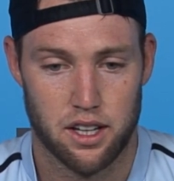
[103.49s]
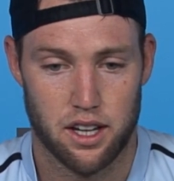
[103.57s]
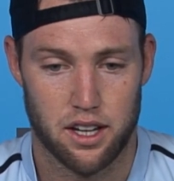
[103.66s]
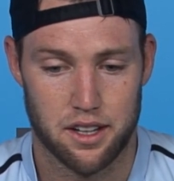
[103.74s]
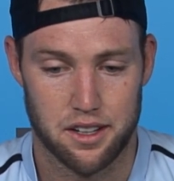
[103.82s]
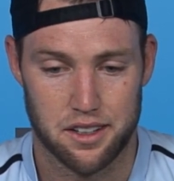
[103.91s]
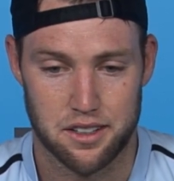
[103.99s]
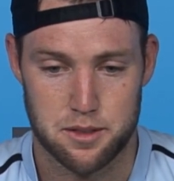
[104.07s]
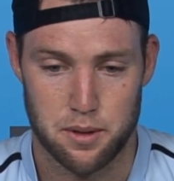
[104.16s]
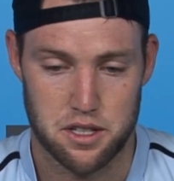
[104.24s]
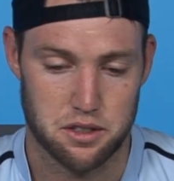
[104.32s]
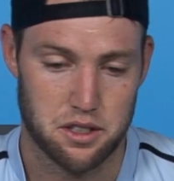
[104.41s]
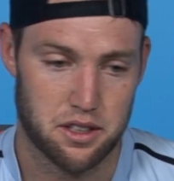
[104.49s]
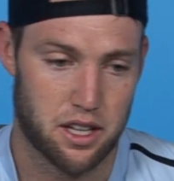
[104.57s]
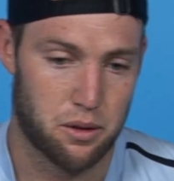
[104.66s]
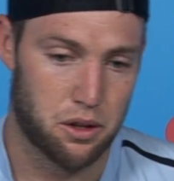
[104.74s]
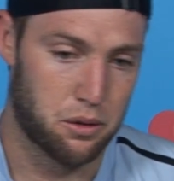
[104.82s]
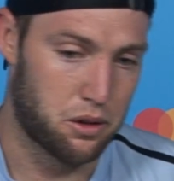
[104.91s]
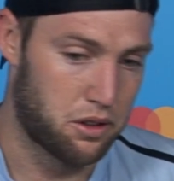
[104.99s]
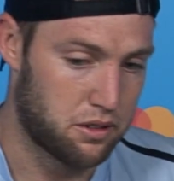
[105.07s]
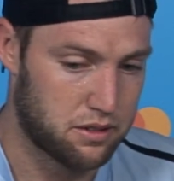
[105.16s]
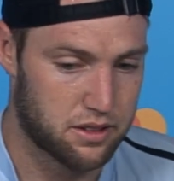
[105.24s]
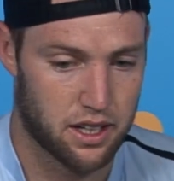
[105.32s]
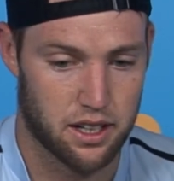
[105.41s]
especially that one where
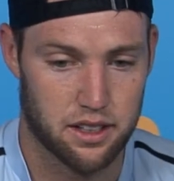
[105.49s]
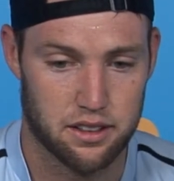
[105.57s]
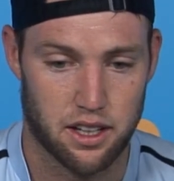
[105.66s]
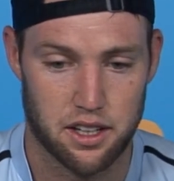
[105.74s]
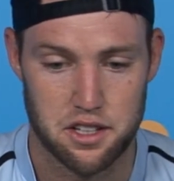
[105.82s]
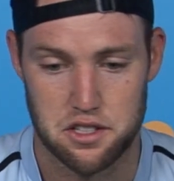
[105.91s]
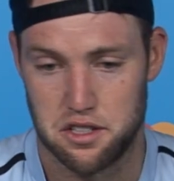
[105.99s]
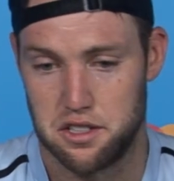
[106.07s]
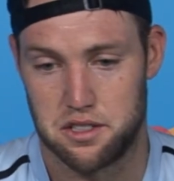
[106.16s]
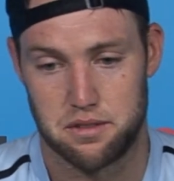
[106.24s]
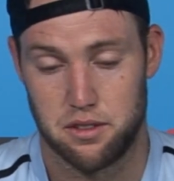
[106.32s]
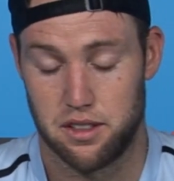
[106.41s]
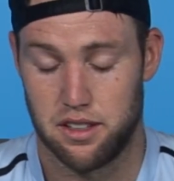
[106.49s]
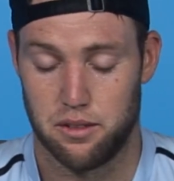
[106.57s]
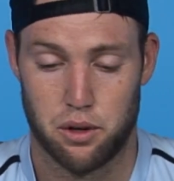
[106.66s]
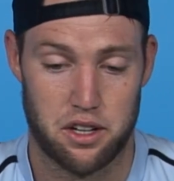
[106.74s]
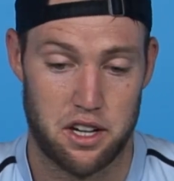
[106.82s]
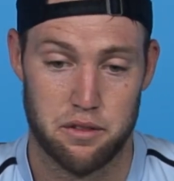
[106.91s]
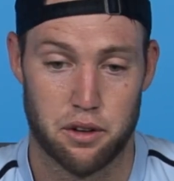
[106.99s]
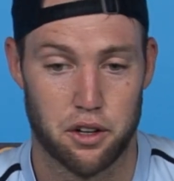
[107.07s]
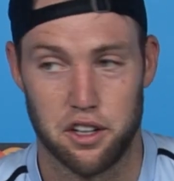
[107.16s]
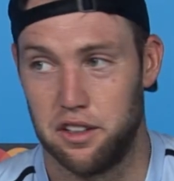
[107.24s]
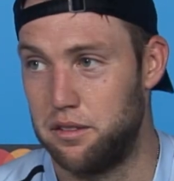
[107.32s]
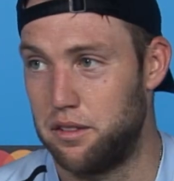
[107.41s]
I got injured, just went
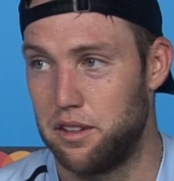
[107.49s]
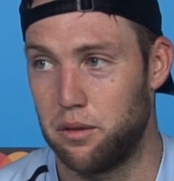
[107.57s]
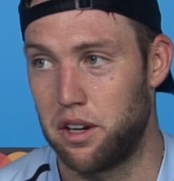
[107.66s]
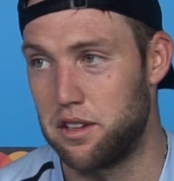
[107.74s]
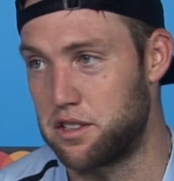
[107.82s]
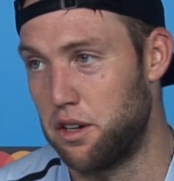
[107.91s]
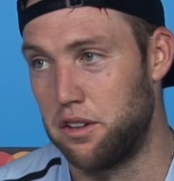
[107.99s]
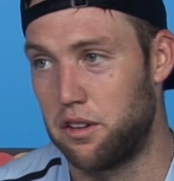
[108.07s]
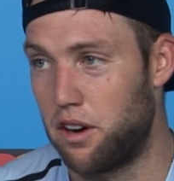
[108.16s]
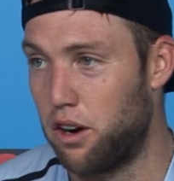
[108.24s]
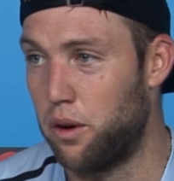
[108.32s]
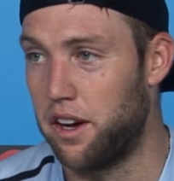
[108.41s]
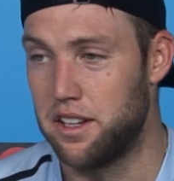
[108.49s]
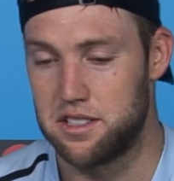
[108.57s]
inverted when I was going the wrong way.